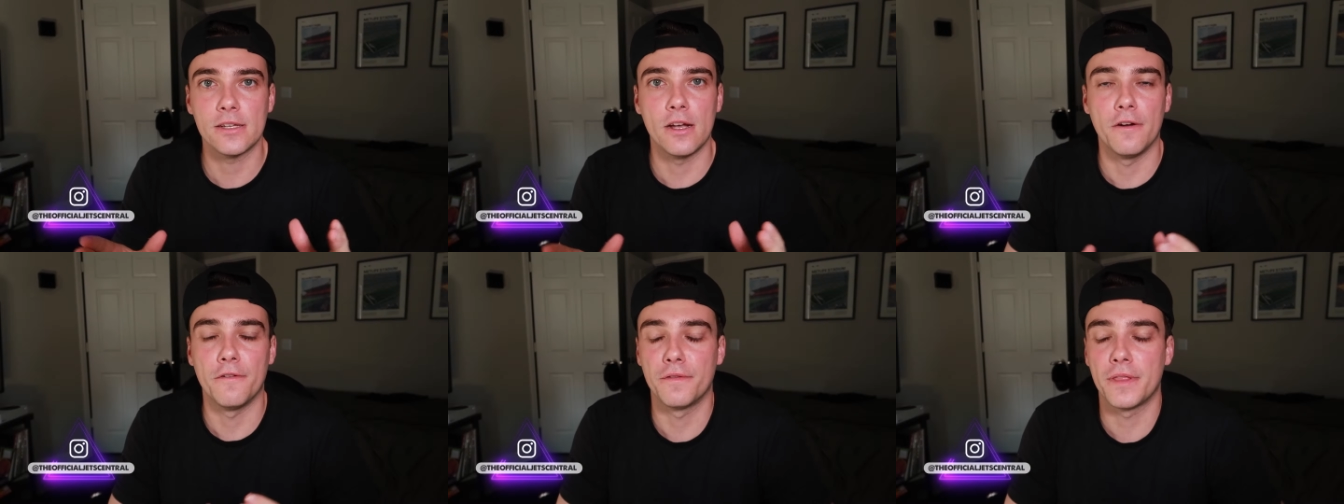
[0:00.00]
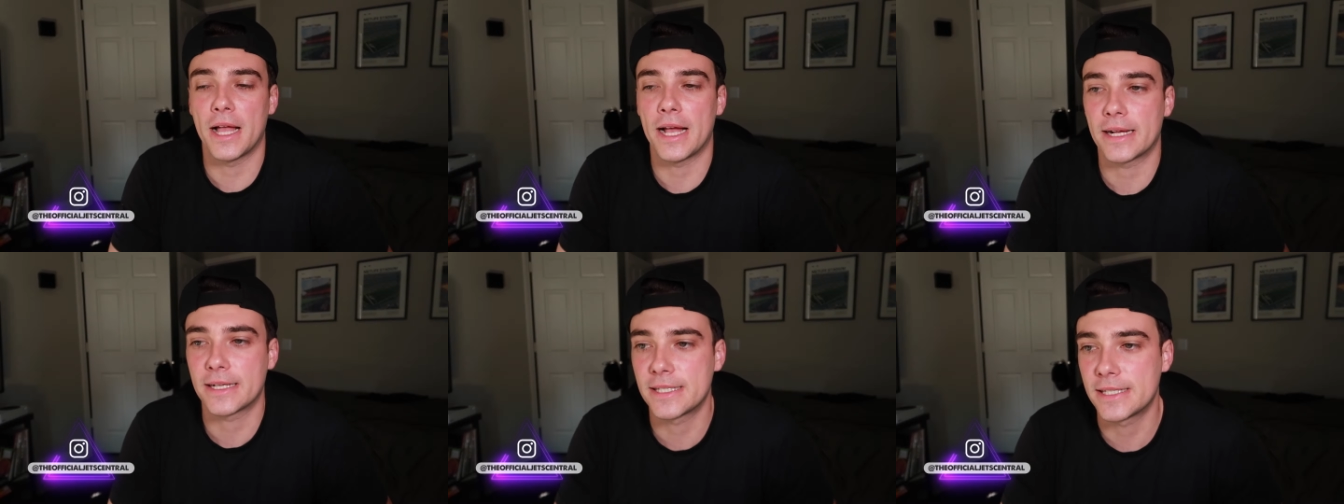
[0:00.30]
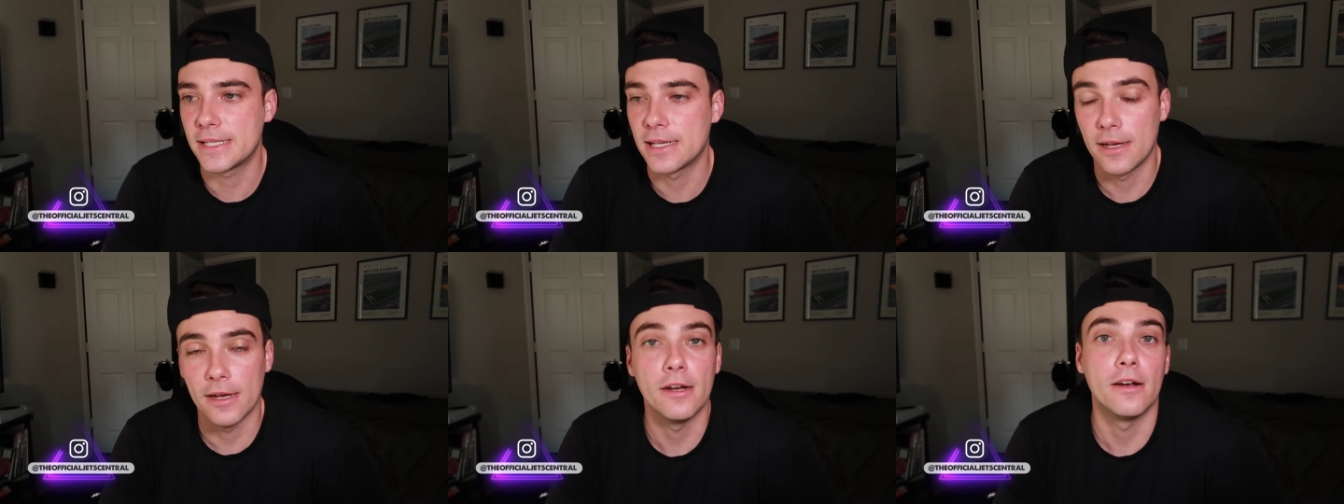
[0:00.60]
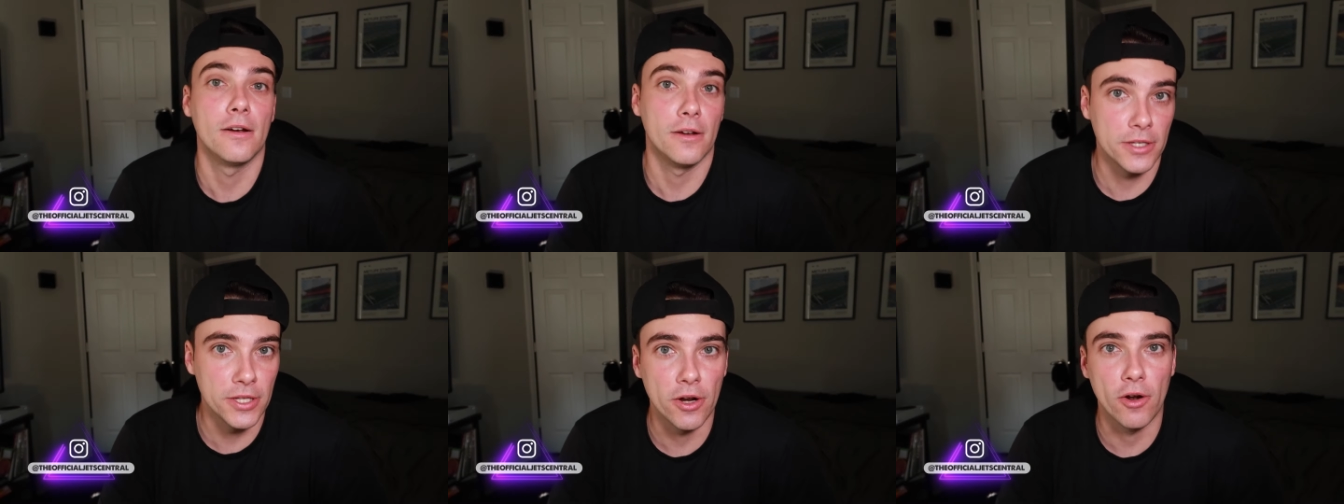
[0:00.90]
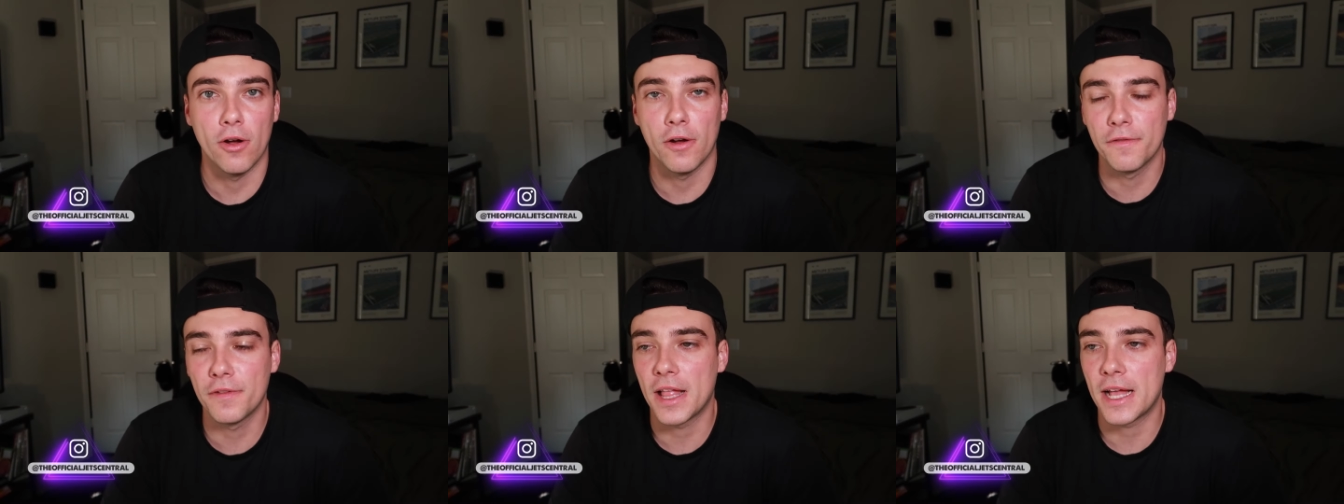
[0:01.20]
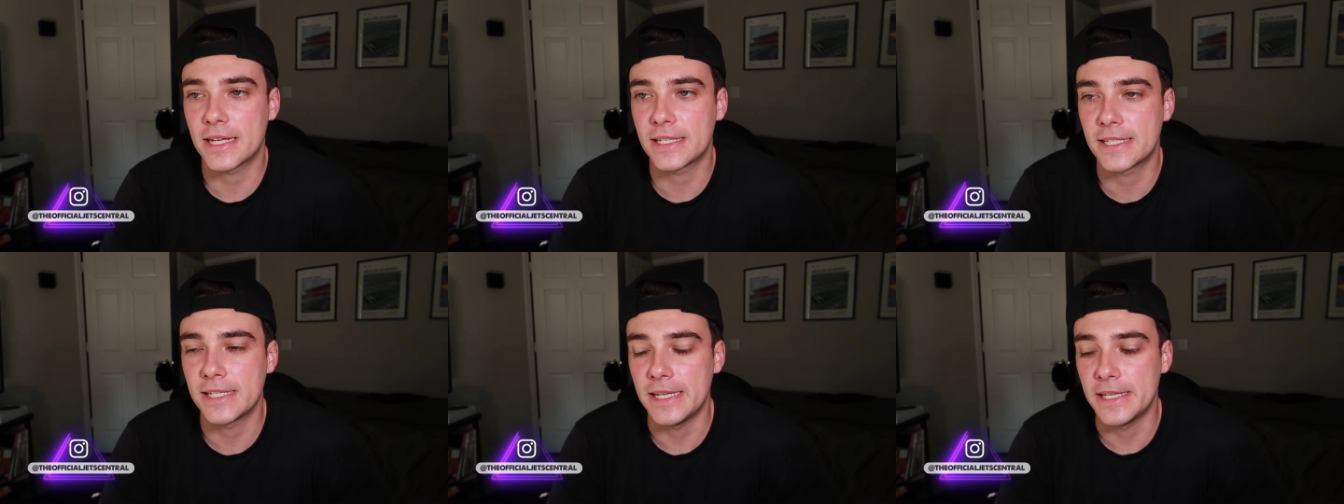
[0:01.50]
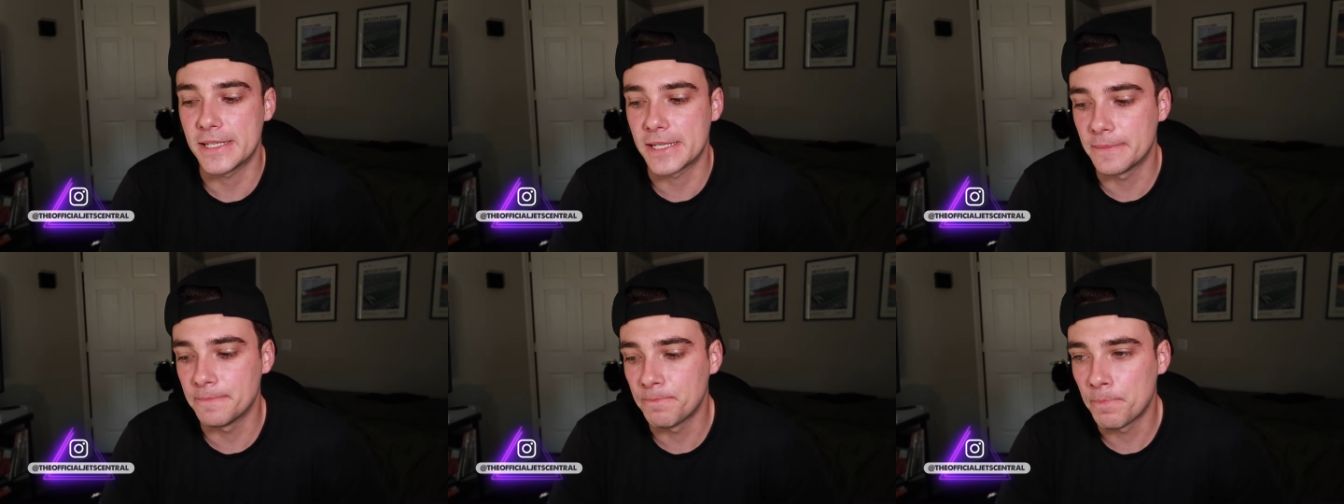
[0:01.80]
of last, uh, you know, of last
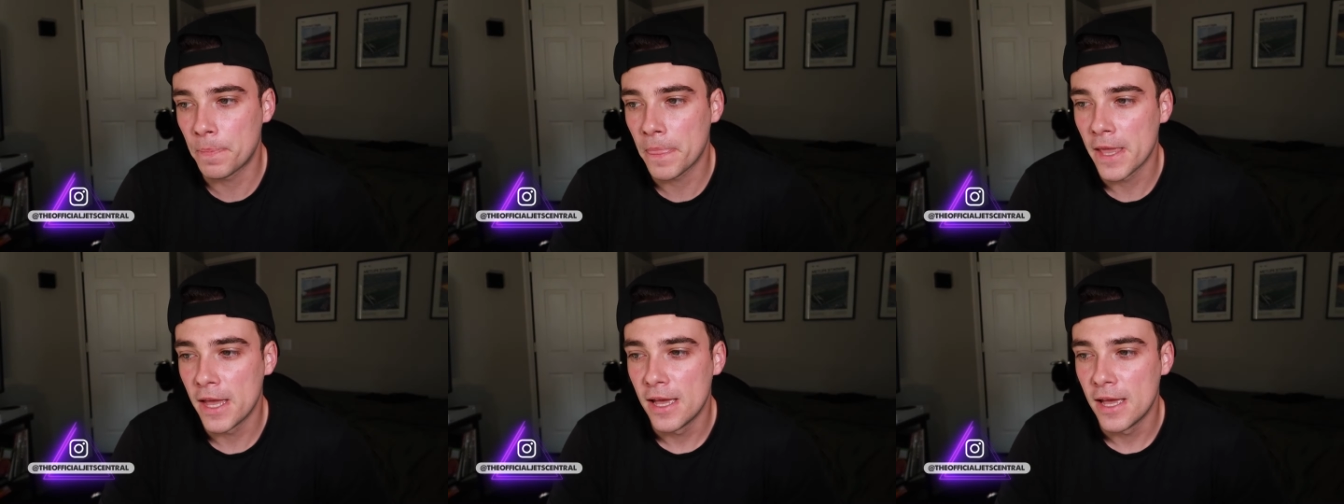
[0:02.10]
season?